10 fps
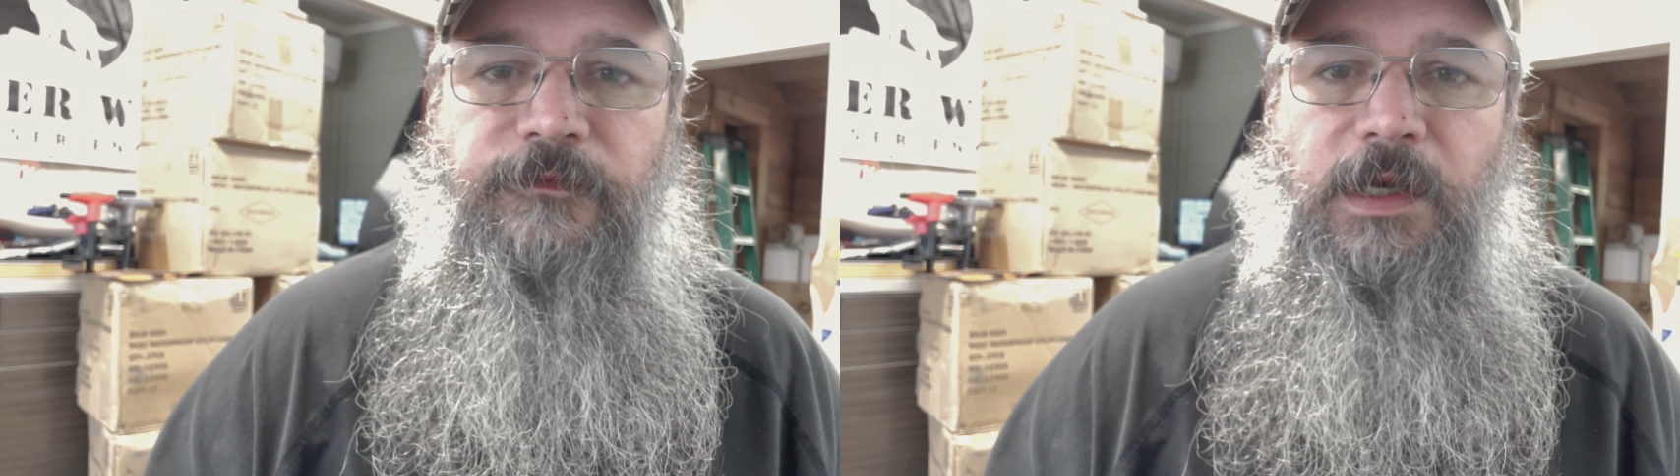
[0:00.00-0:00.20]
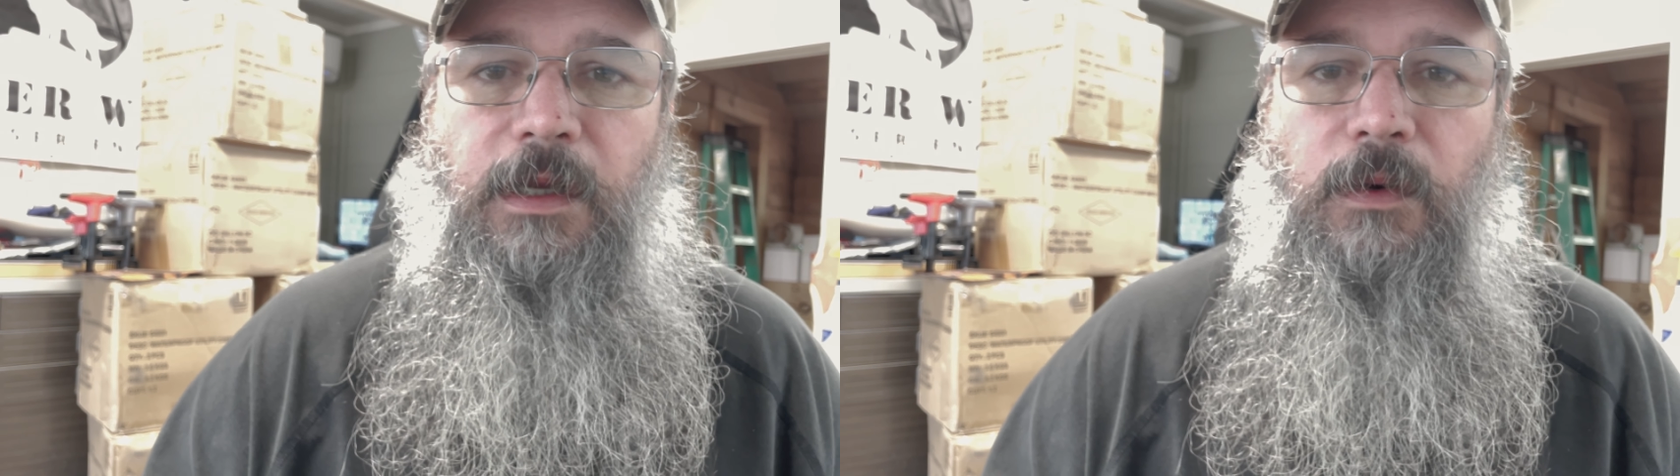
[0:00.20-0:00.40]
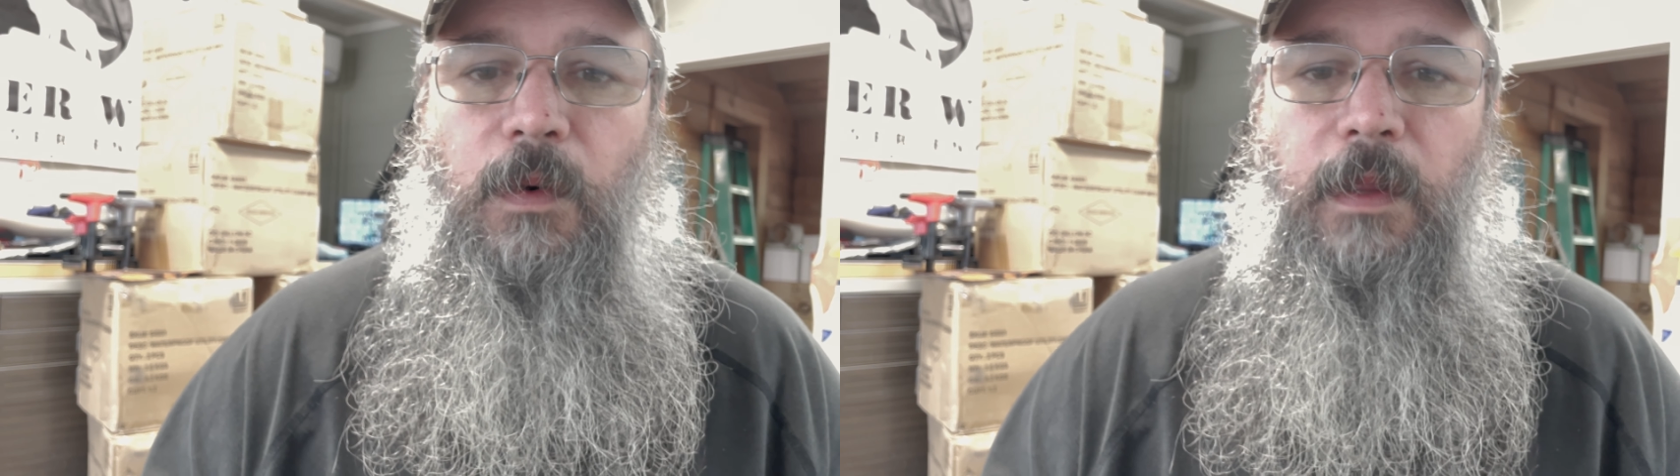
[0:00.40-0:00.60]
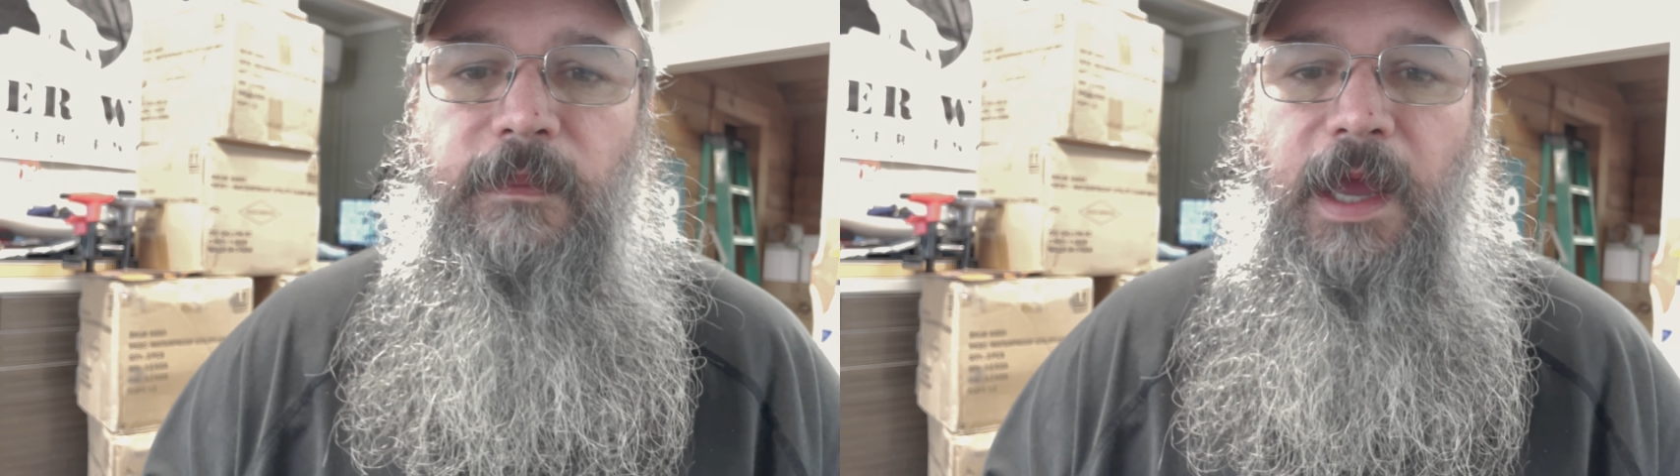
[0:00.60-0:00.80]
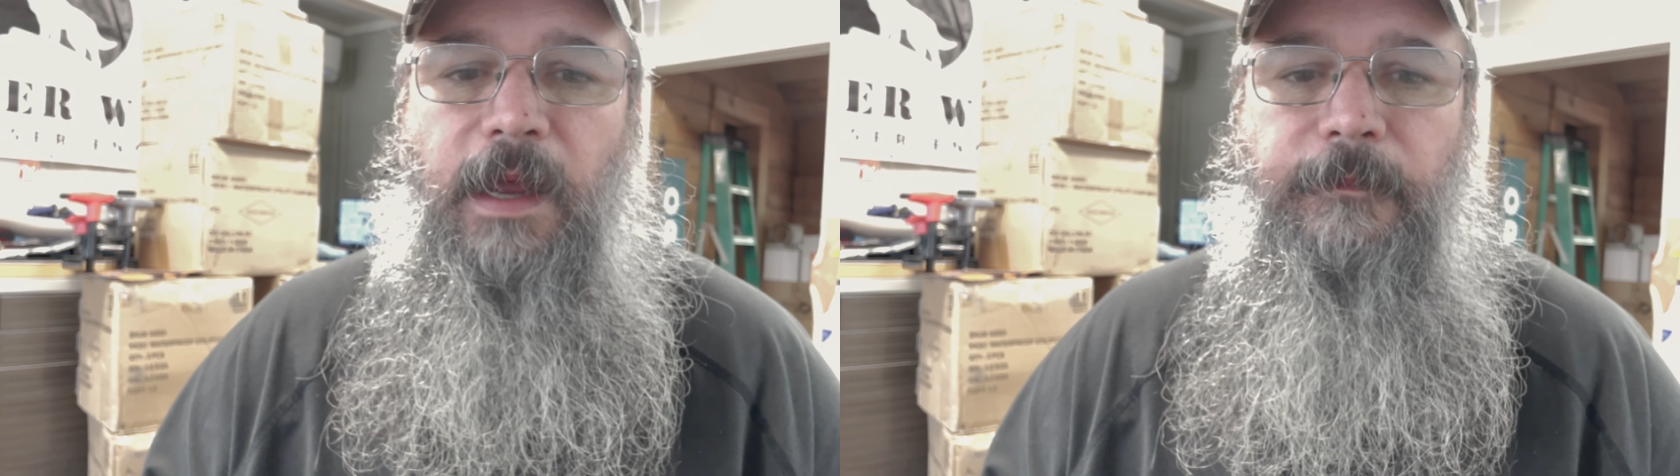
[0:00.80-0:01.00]
video on
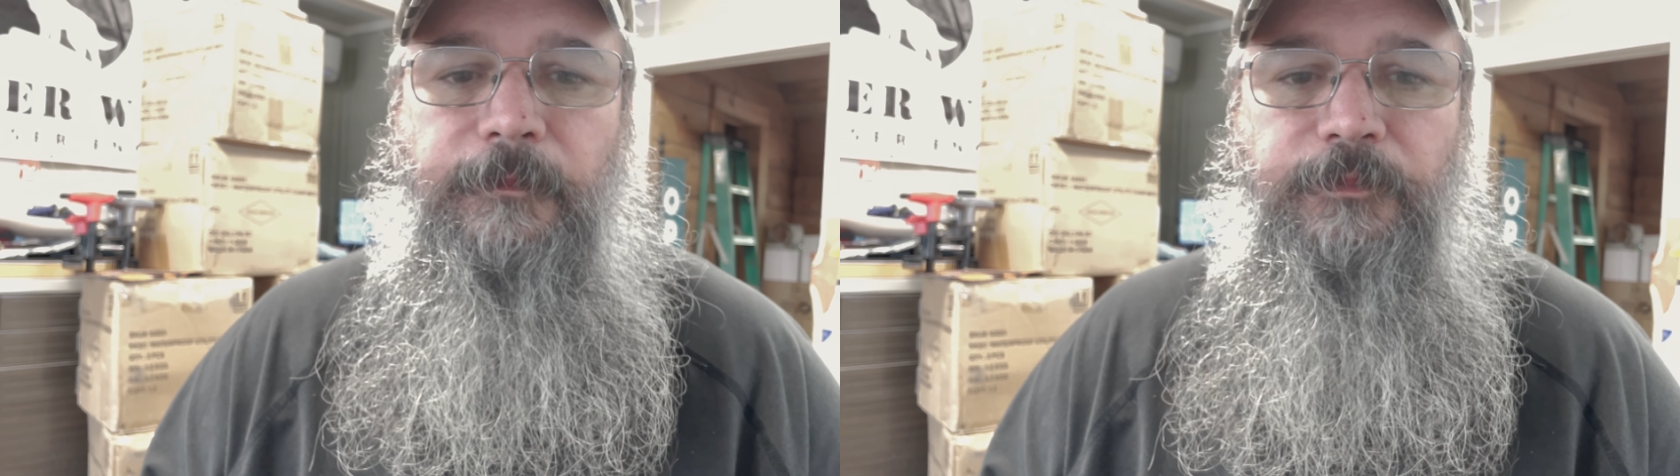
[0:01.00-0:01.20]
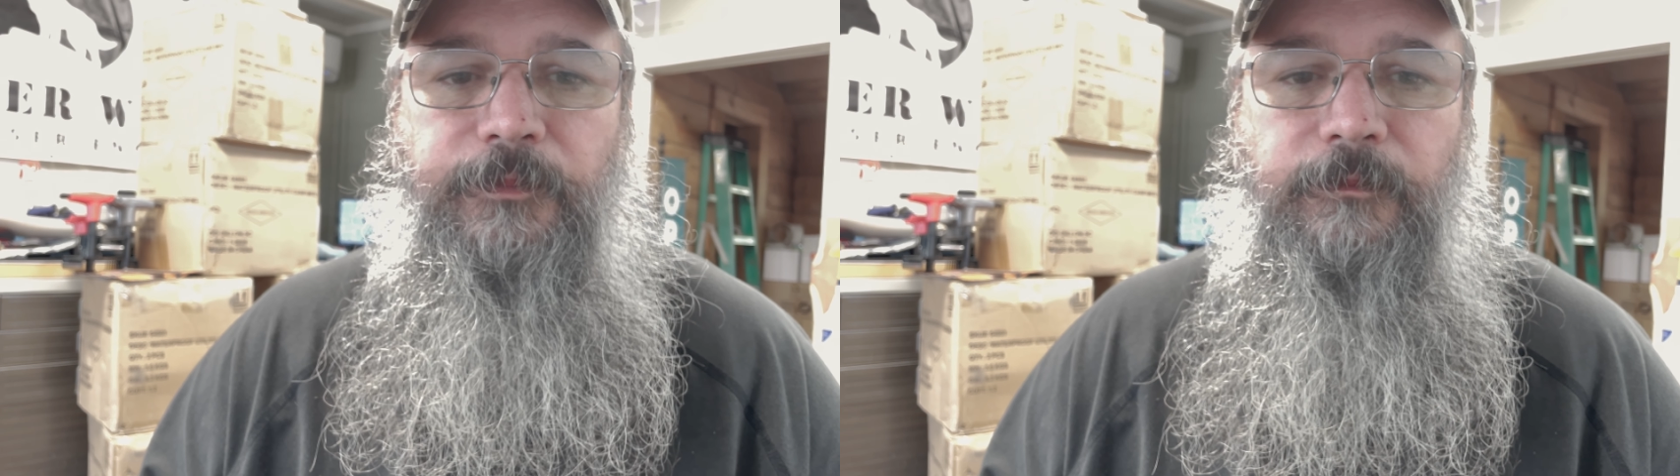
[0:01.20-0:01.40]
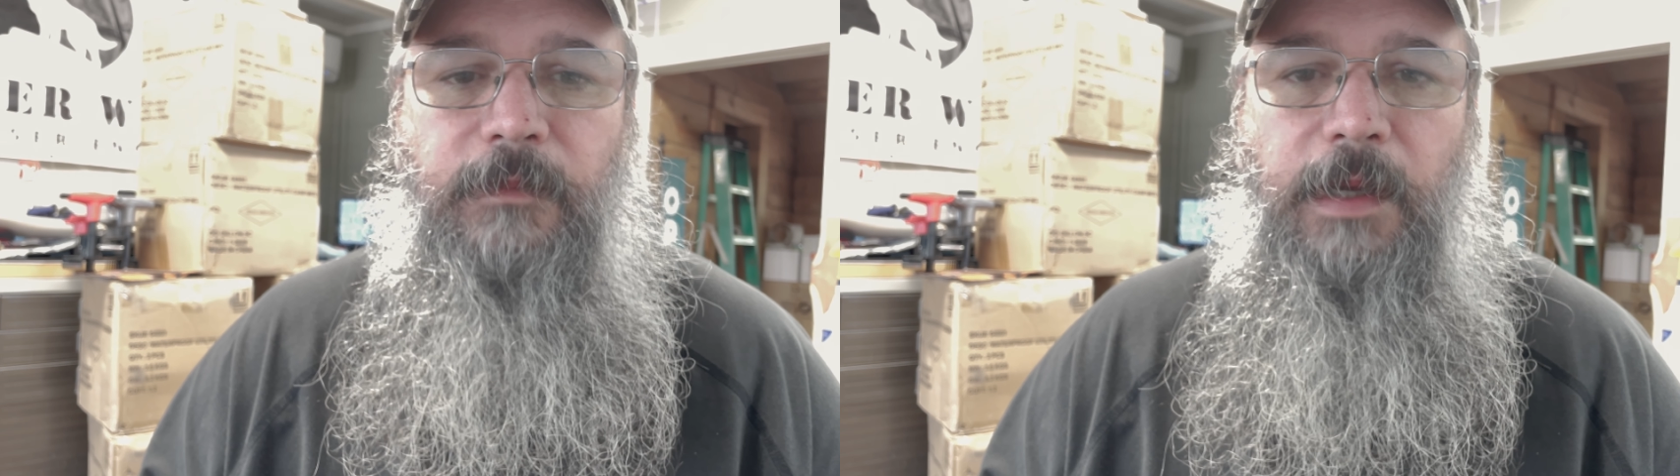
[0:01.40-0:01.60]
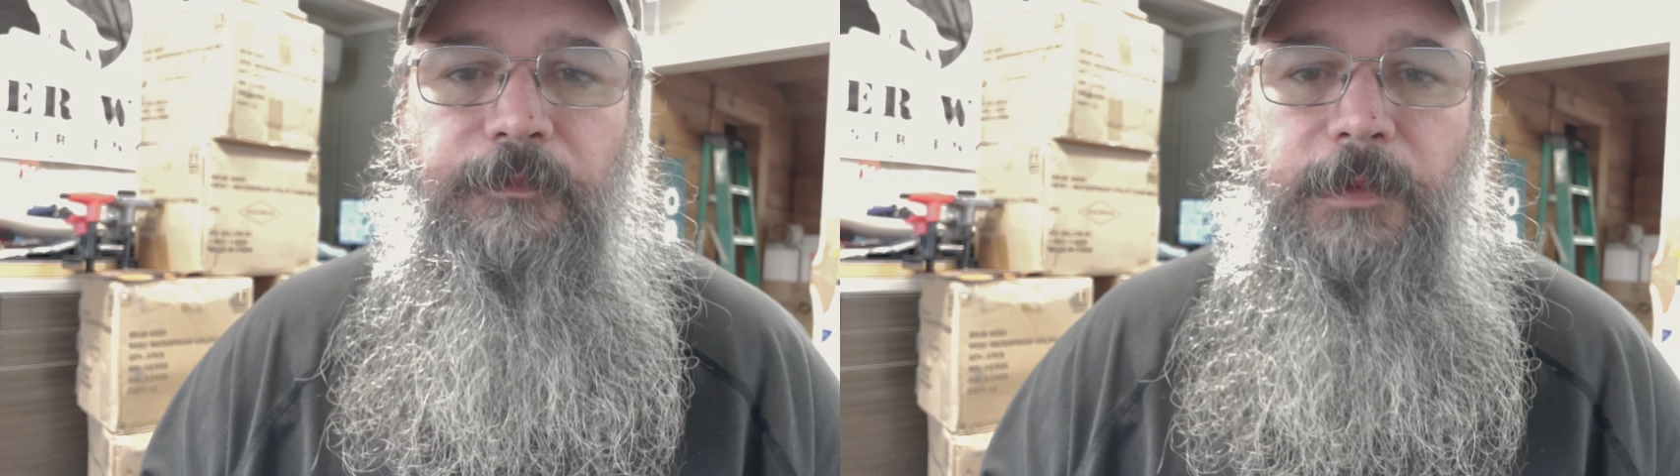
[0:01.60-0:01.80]
that. But